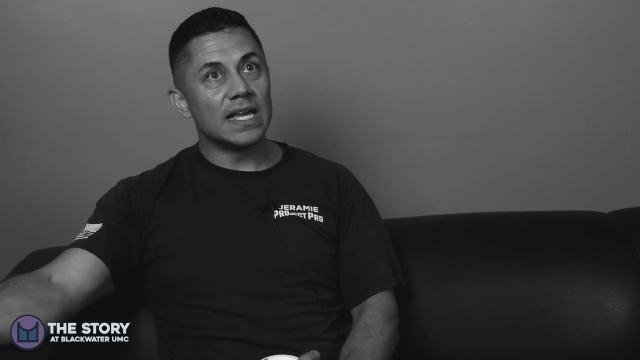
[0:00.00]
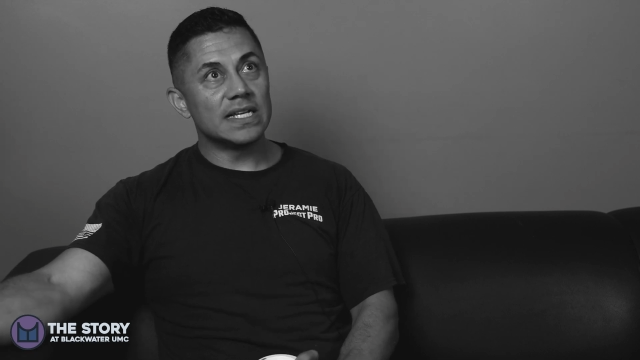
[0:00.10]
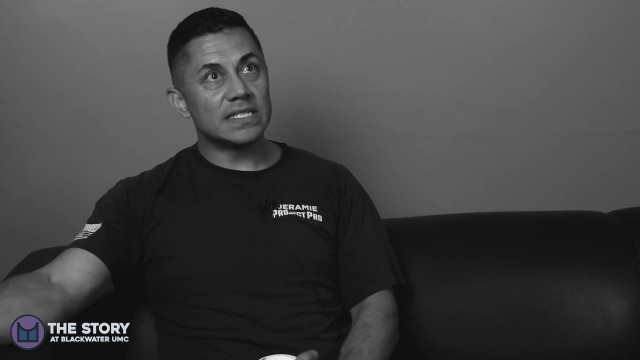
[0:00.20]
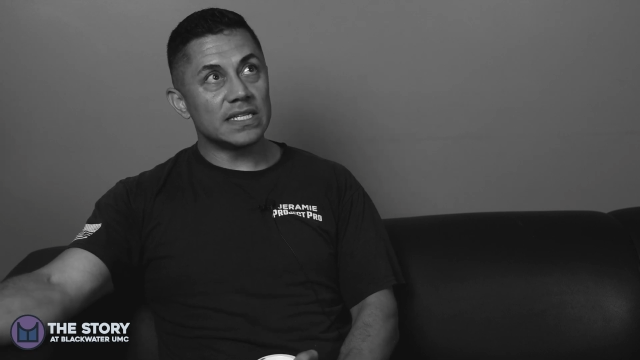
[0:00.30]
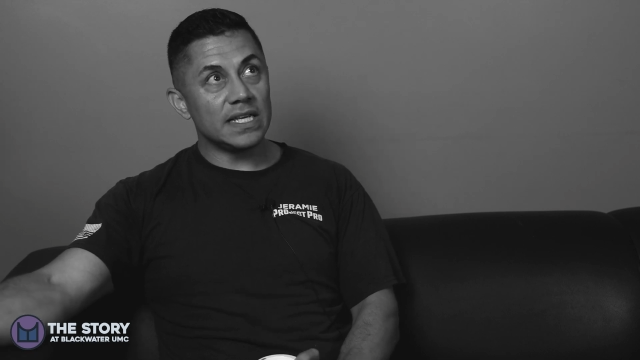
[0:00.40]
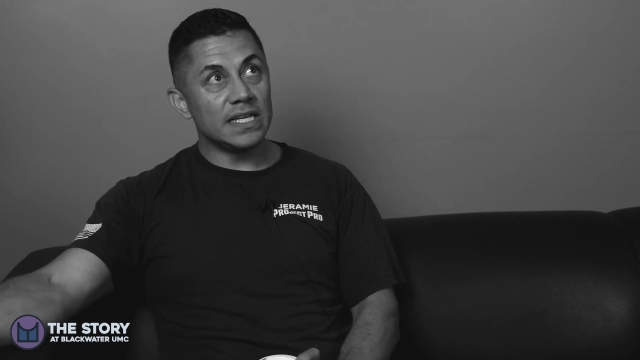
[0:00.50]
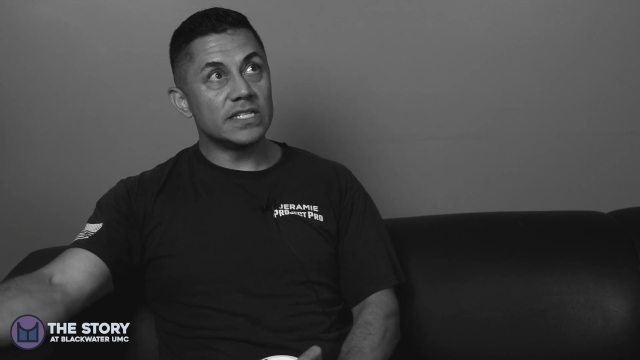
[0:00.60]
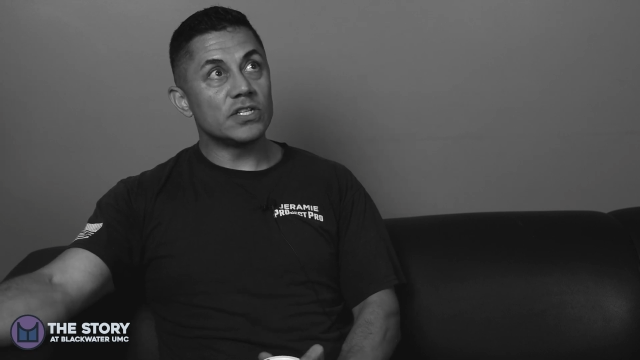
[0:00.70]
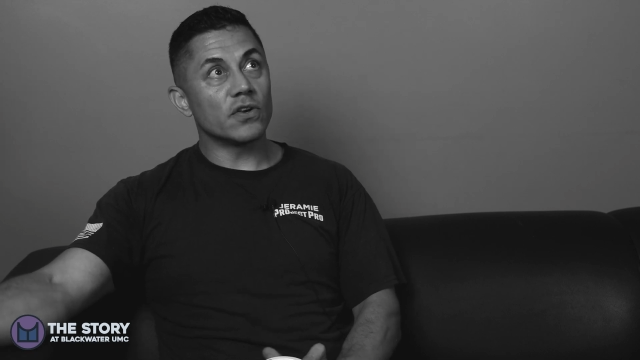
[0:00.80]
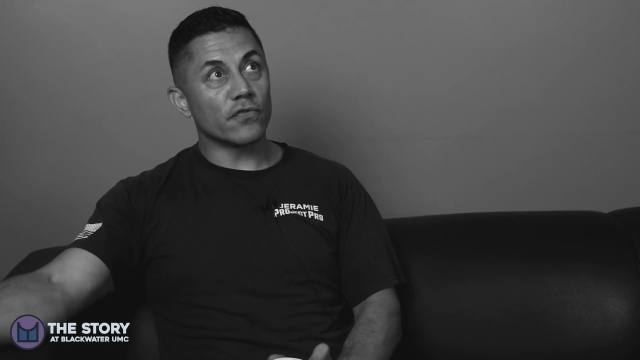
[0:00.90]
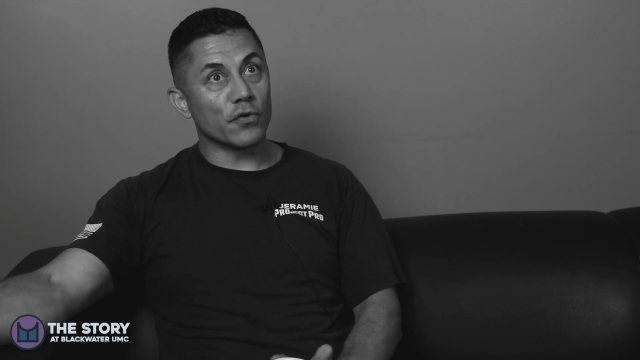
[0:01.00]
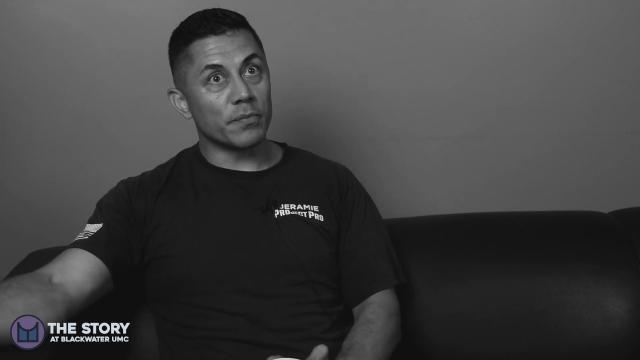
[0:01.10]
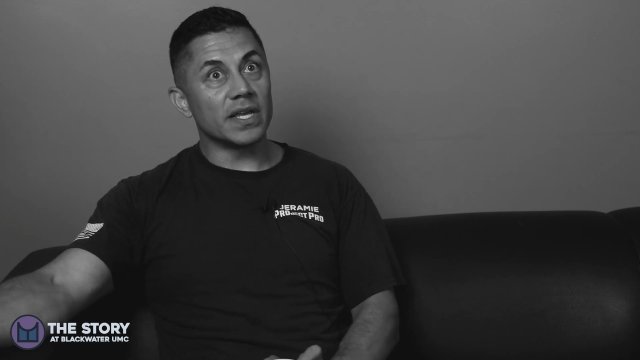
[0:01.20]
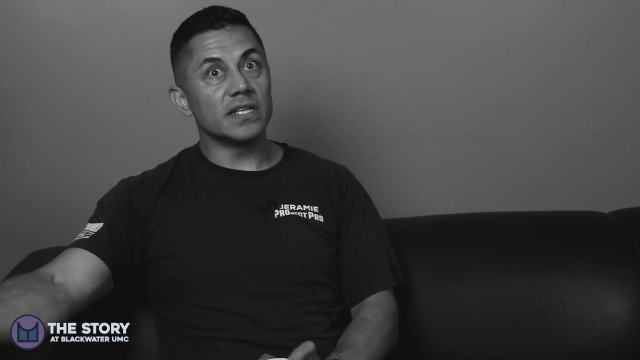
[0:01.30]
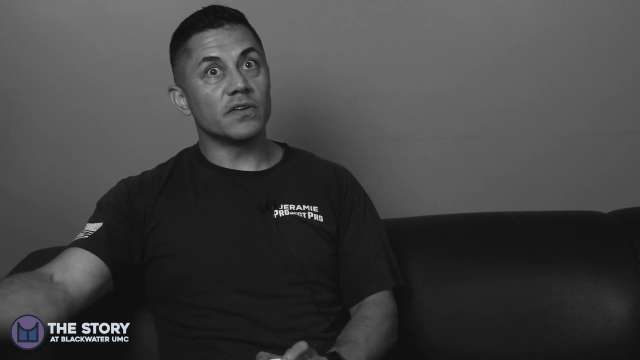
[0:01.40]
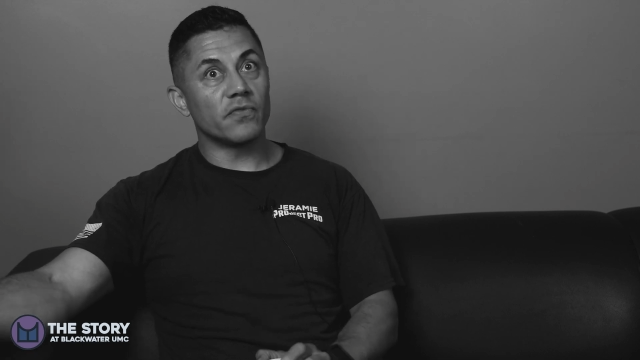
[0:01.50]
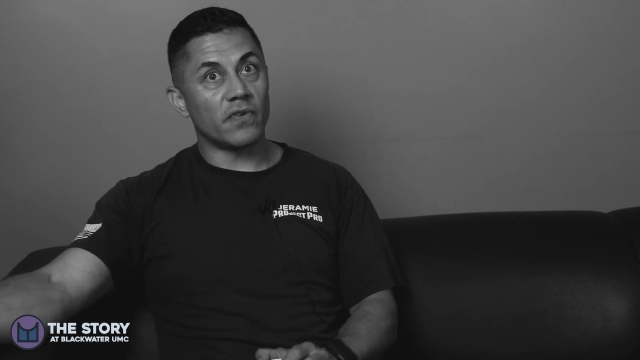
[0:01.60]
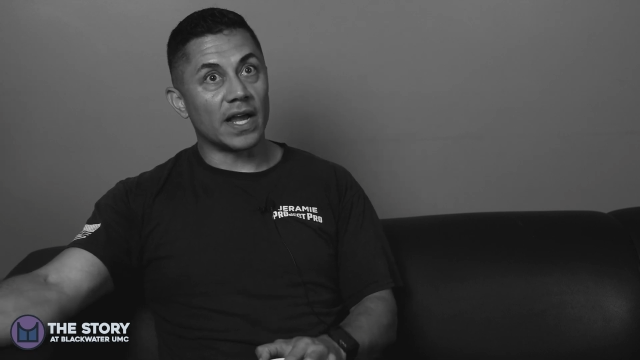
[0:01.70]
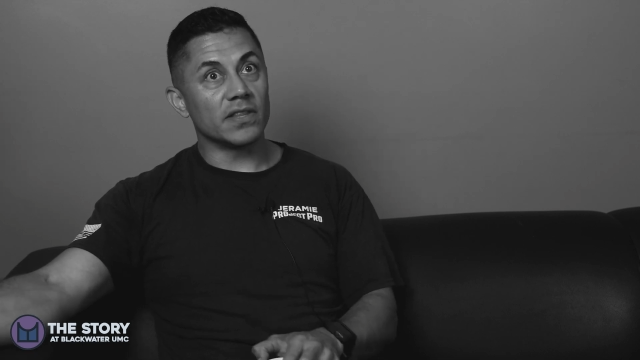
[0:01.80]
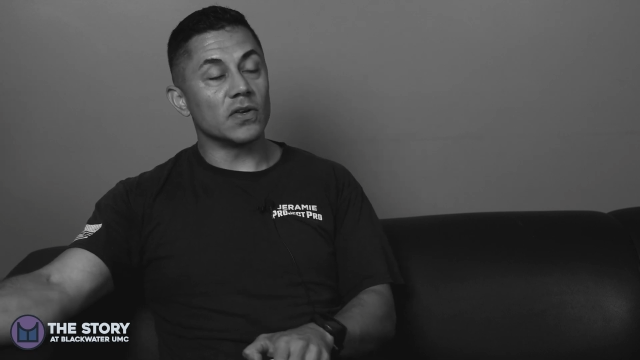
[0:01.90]
it's easier for me to
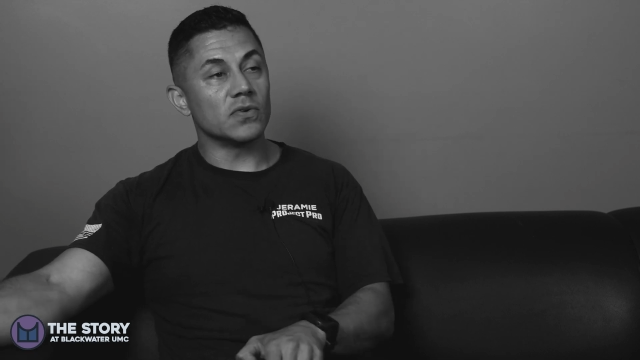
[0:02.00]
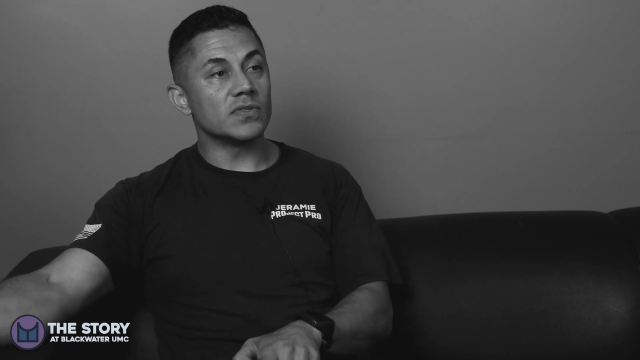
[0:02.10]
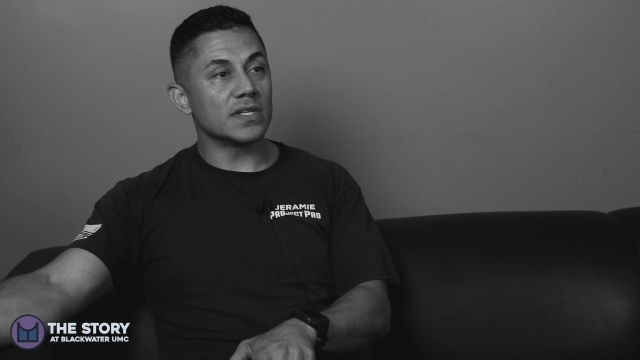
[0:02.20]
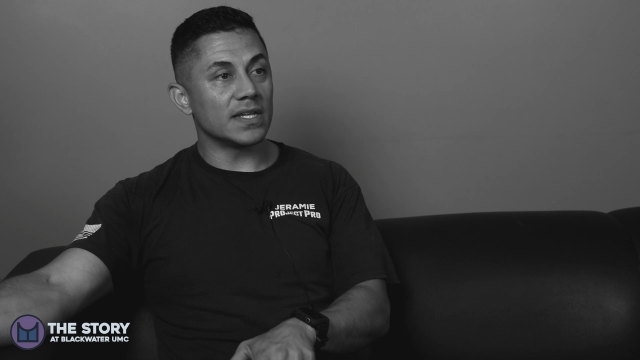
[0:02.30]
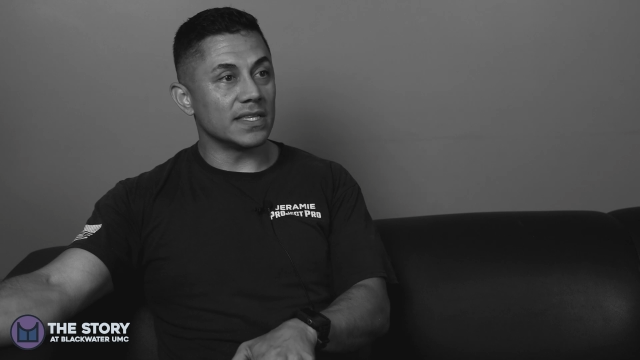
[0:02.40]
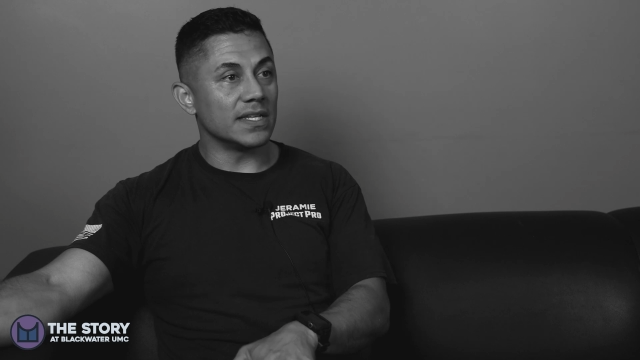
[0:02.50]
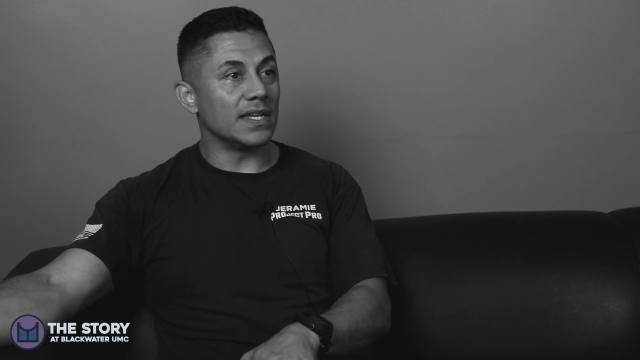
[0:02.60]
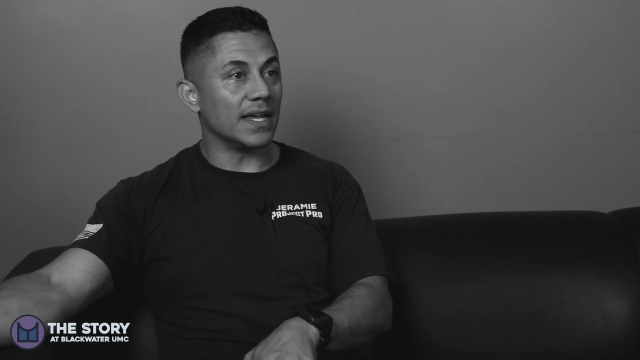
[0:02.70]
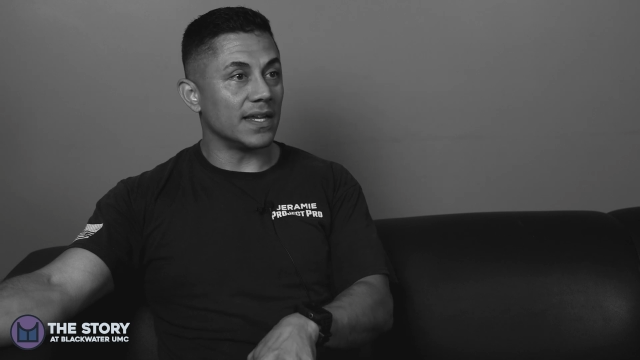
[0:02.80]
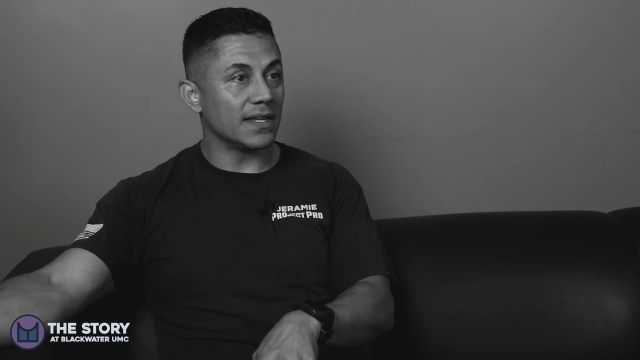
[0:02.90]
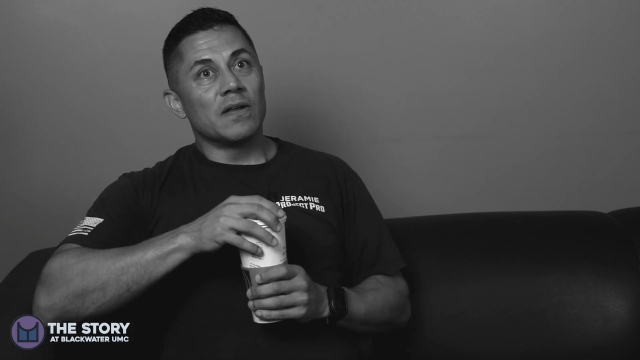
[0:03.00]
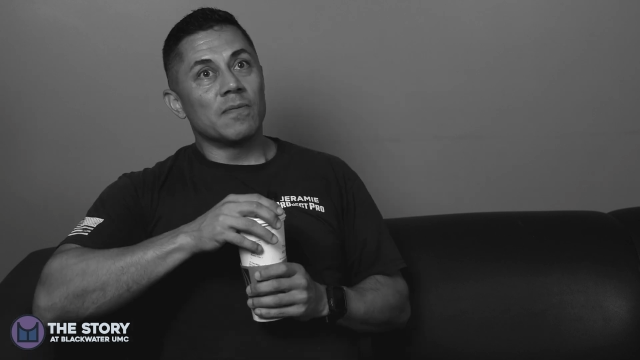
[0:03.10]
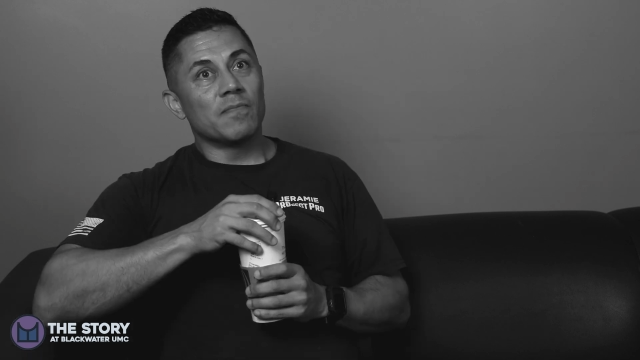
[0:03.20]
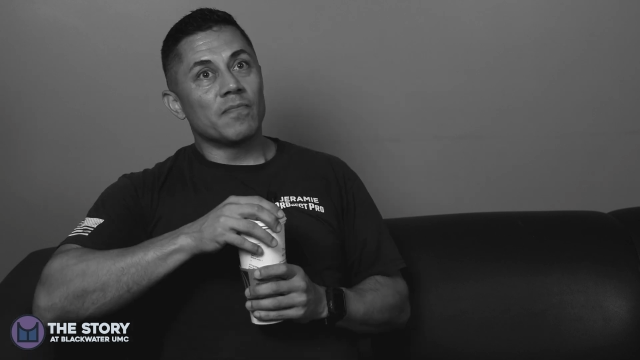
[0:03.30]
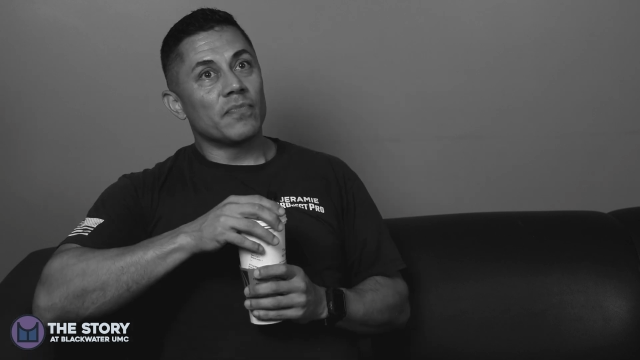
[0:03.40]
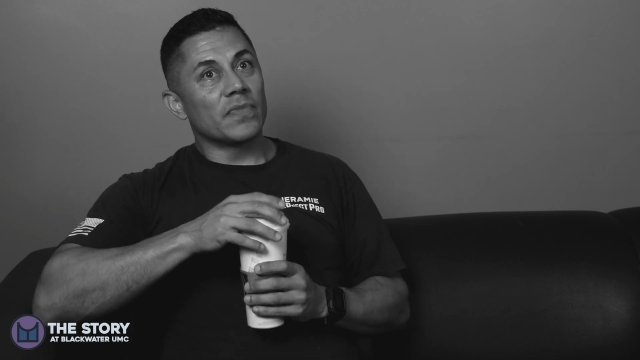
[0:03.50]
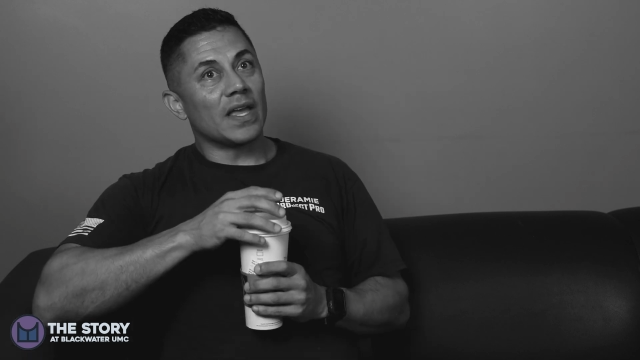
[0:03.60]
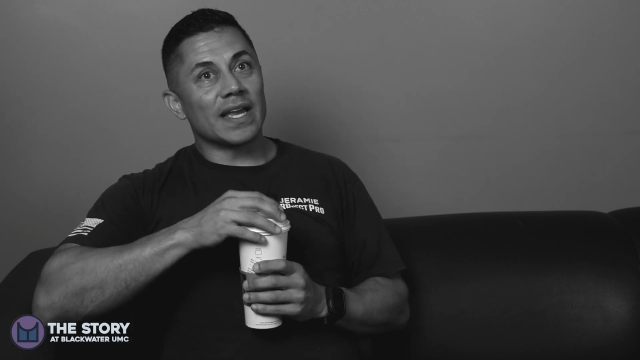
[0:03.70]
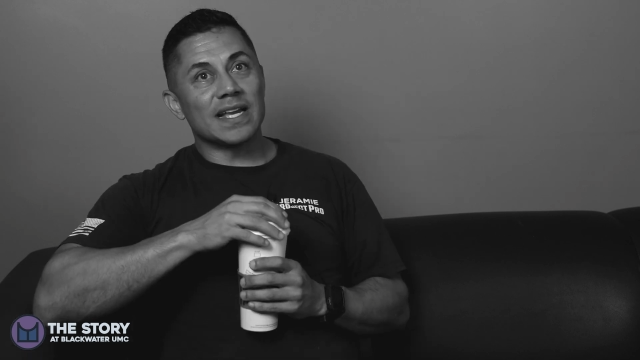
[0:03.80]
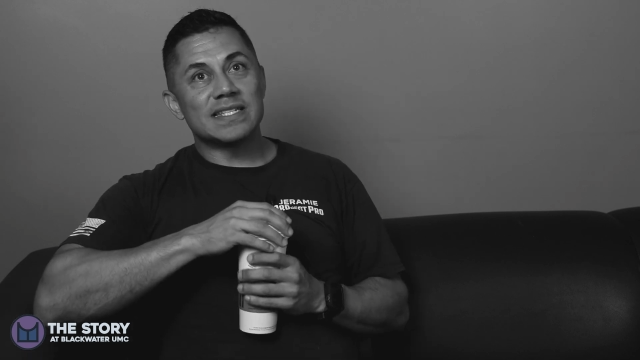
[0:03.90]
find those in the day.
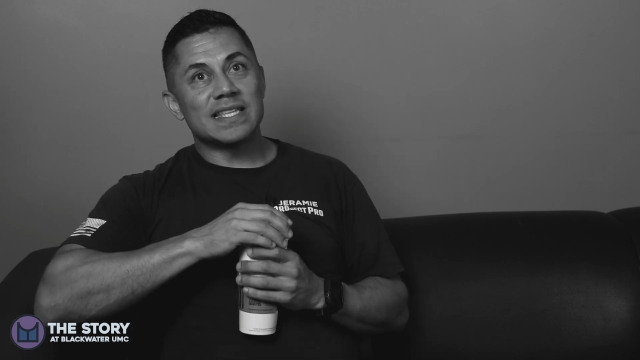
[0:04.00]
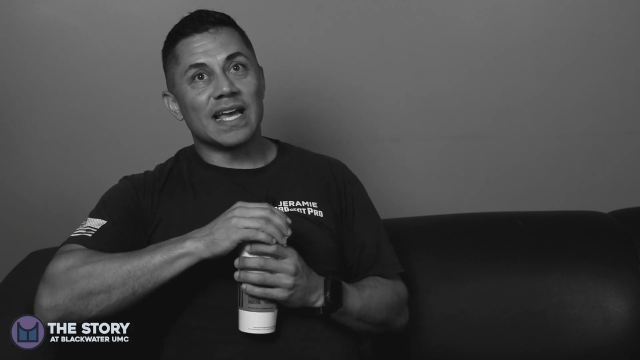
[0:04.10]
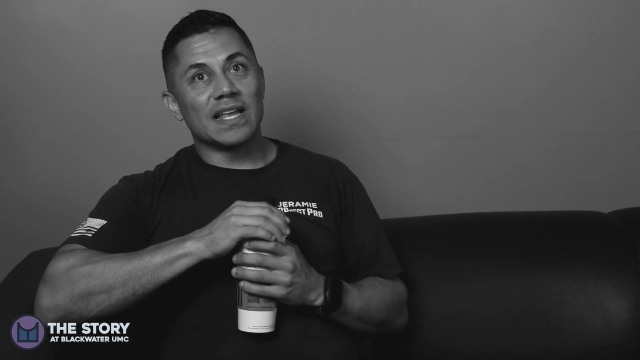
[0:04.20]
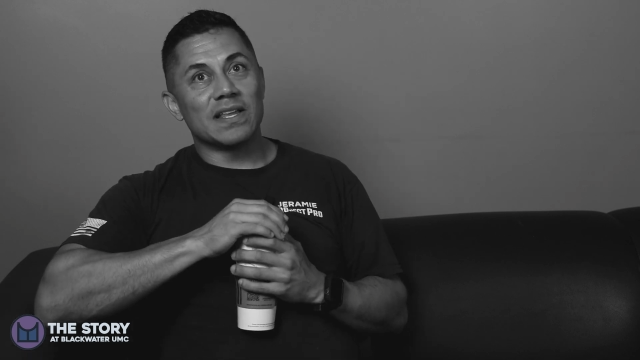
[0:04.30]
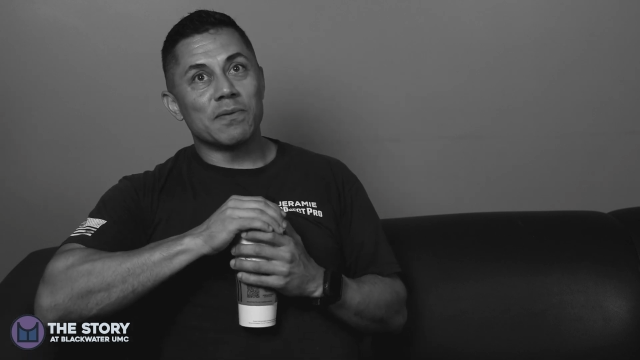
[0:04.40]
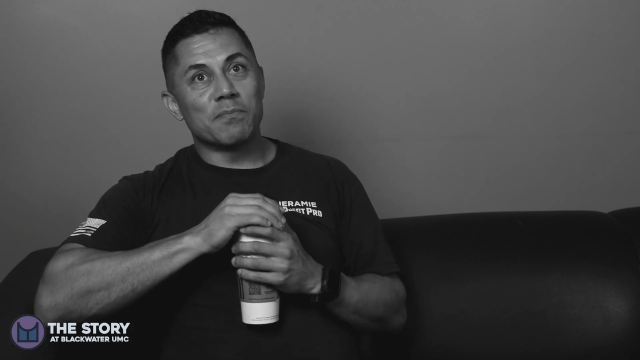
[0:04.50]
I guess that